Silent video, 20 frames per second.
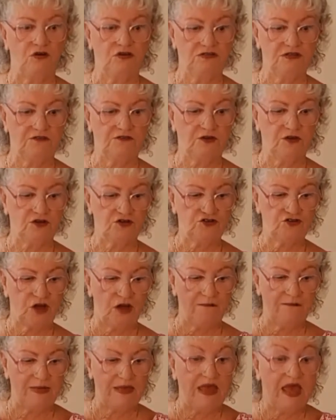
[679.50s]
so I've got to try
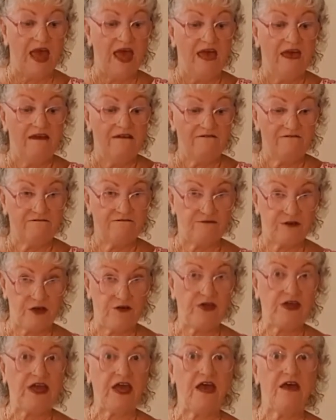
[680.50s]
and be
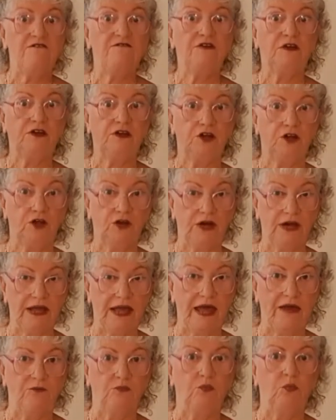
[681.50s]
very careful and only
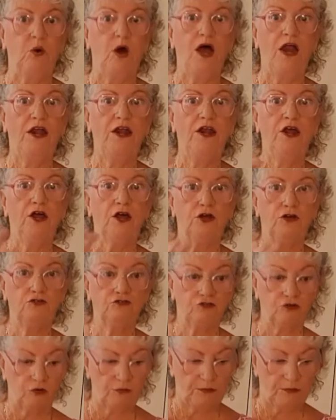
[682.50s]
add 1 drop